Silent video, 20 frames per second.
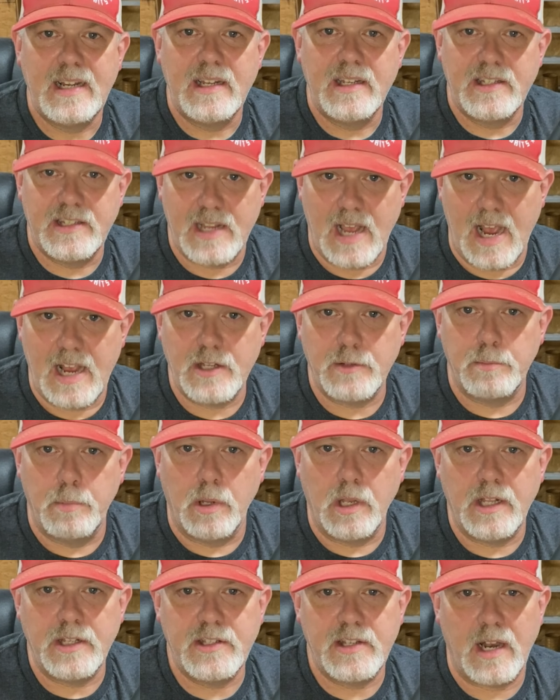size
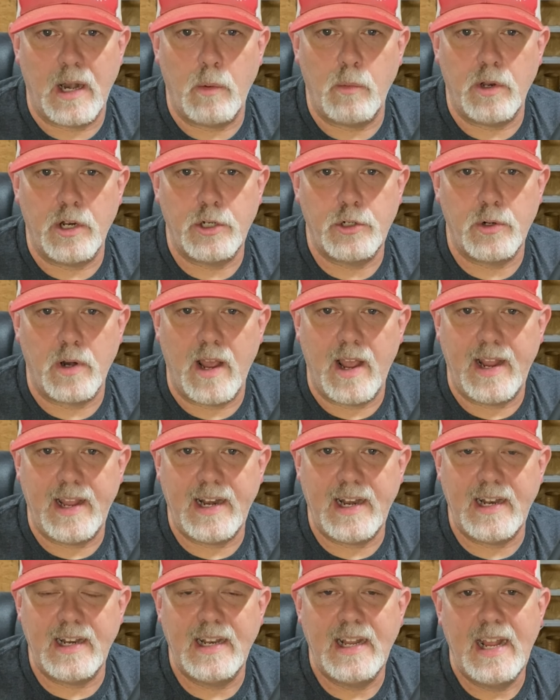bullets that I want to try
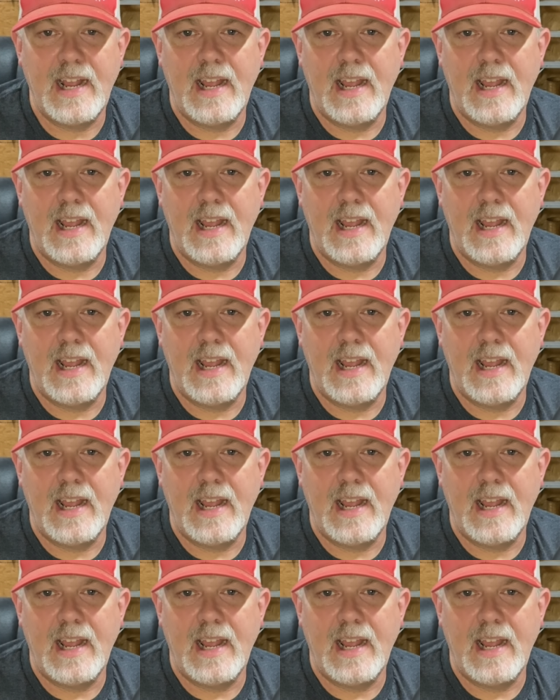in it.